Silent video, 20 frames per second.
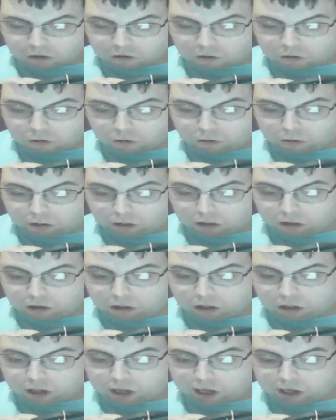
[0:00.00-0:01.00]
Also
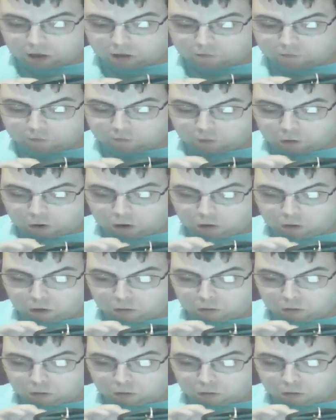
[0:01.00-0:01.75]
seen on Foyle's